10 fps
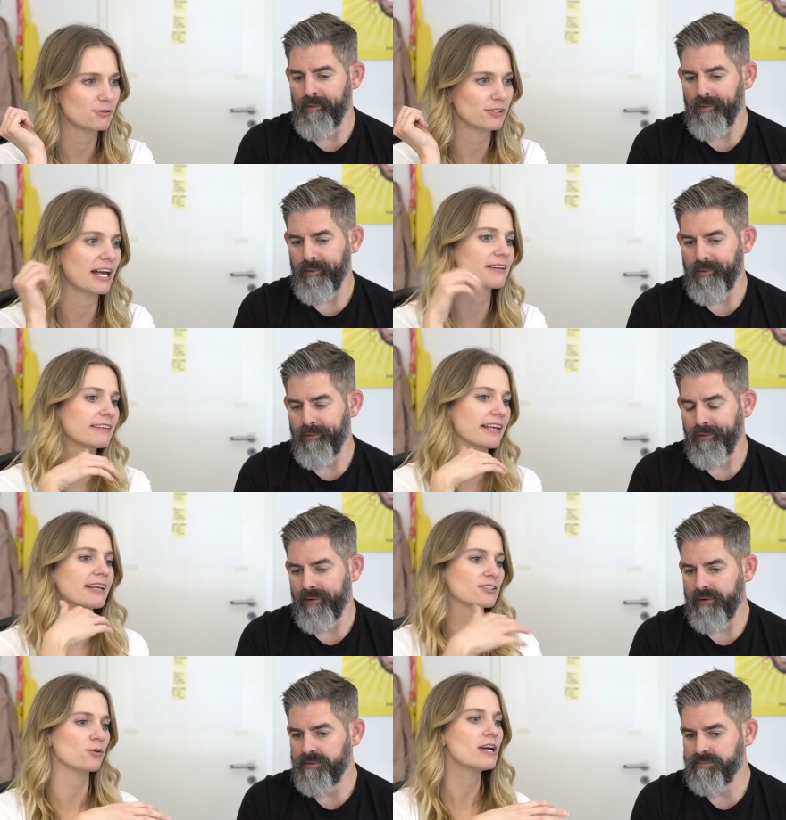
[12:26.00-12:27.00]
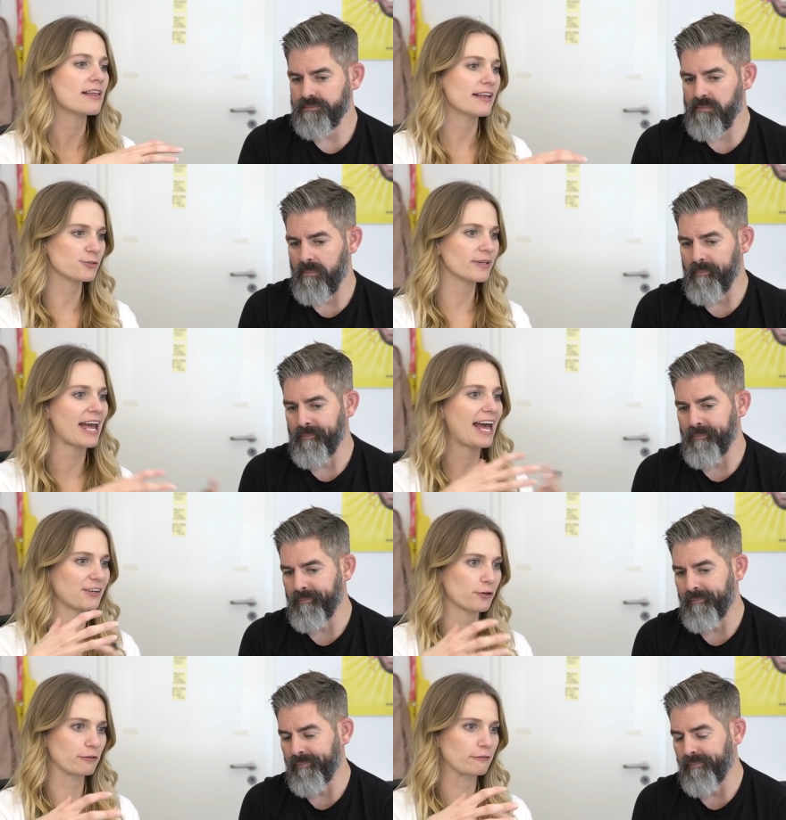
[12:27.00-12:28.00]
Speaker 1: cool, and yeah. So doing a
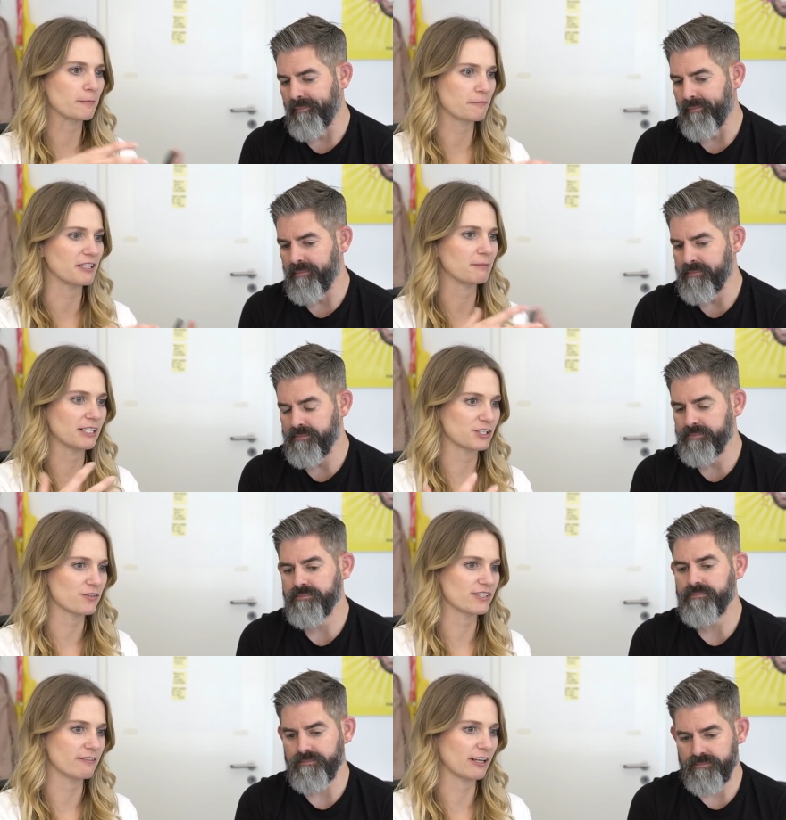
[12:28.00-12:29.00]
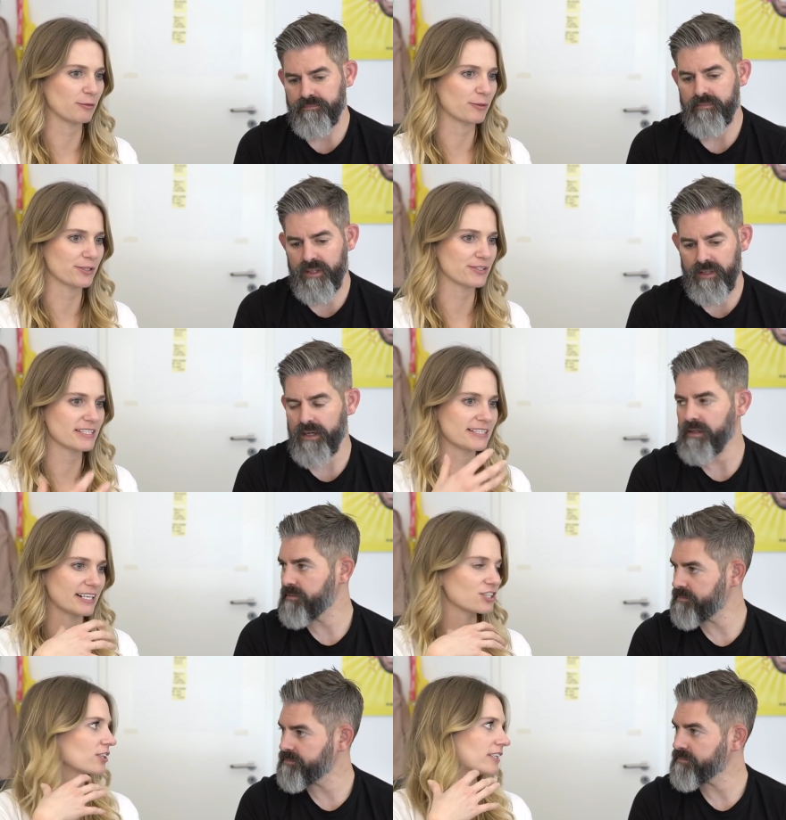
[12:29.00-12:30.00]
handover from Figma to the developers yeah. is
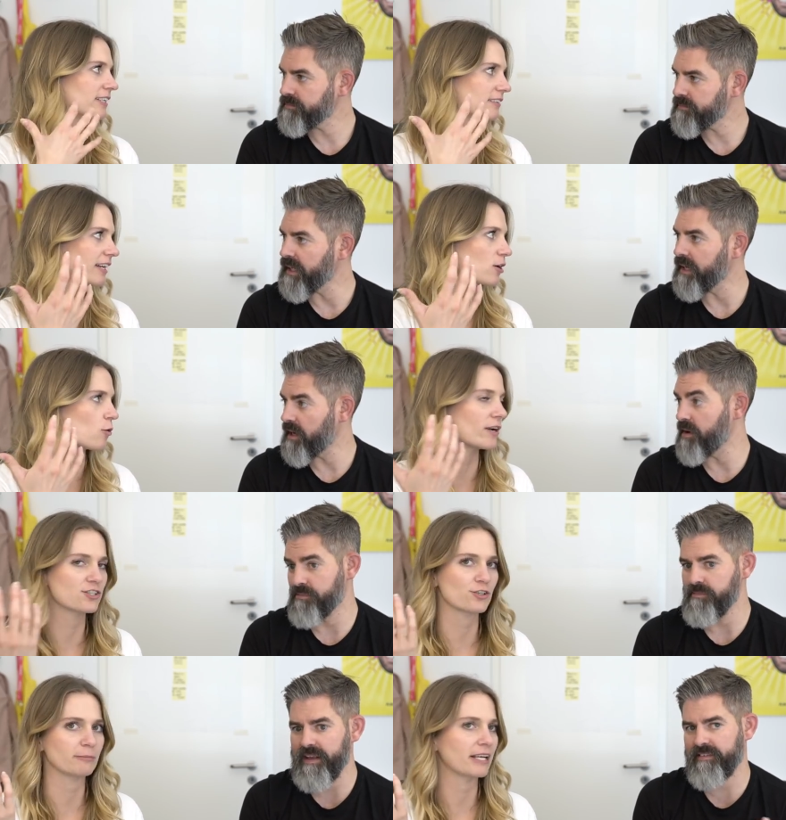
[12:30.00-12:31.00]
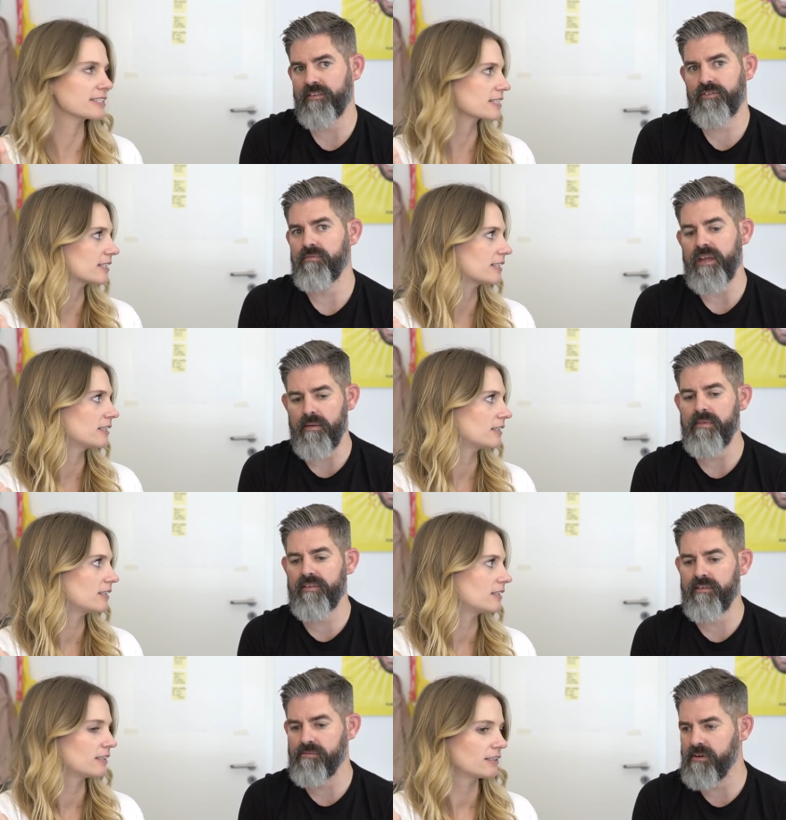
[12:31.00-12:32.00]
actually like, yeah, it makes
Speaker 2: it yeah, it
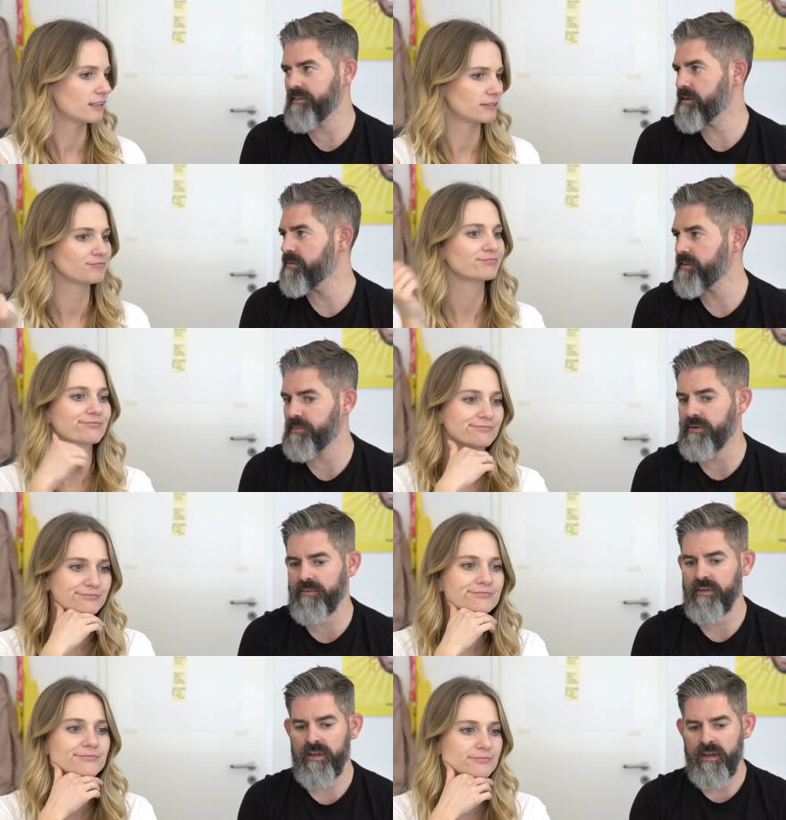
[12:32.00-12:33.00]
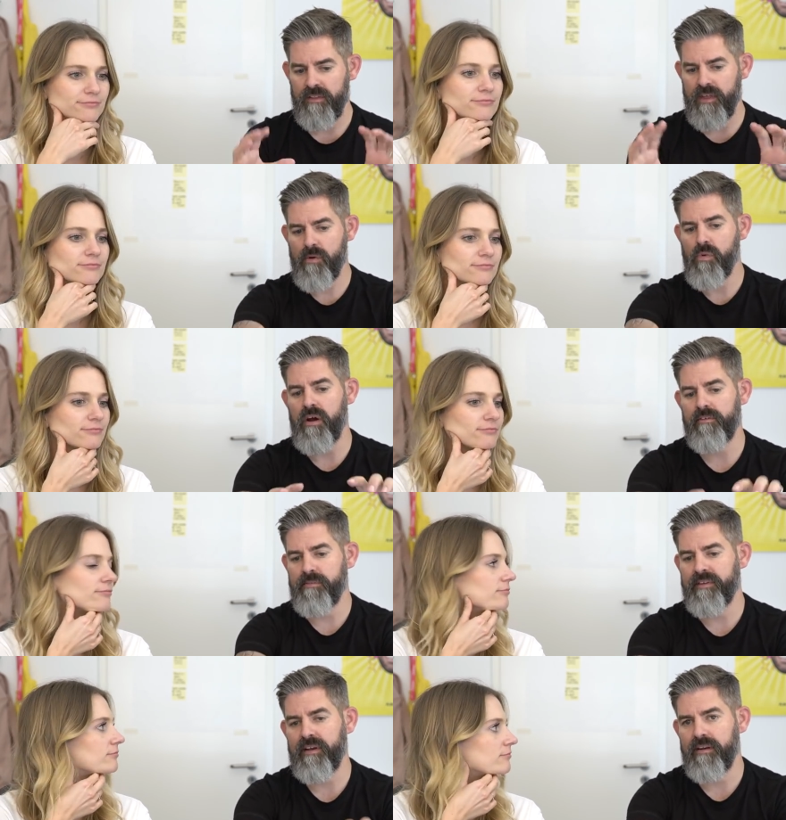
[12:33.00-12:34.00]
makes it really seamless because they work
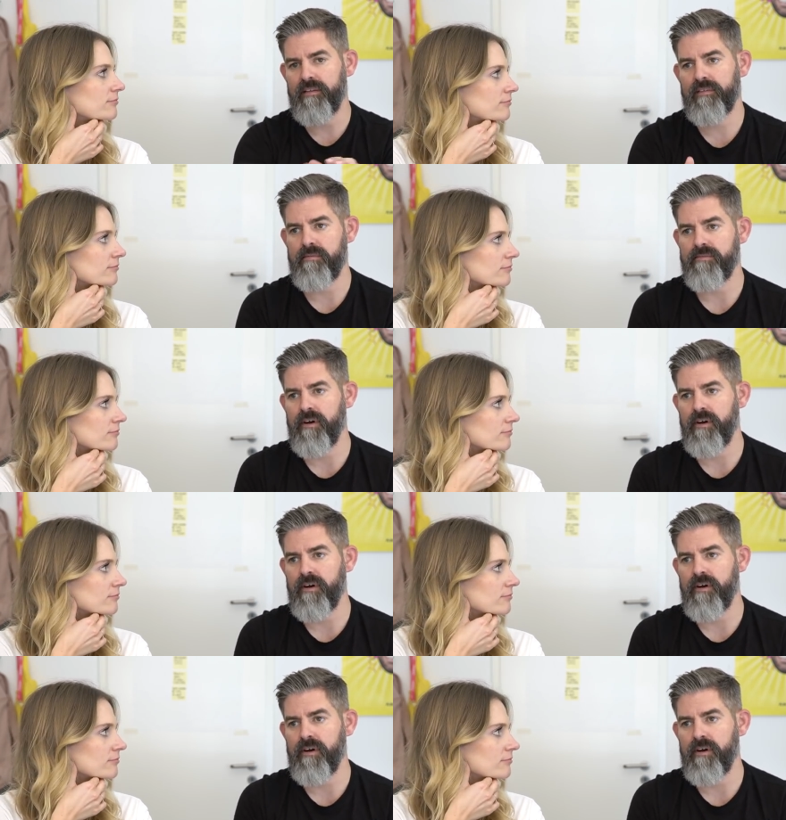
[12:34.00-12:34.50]
from exactly the same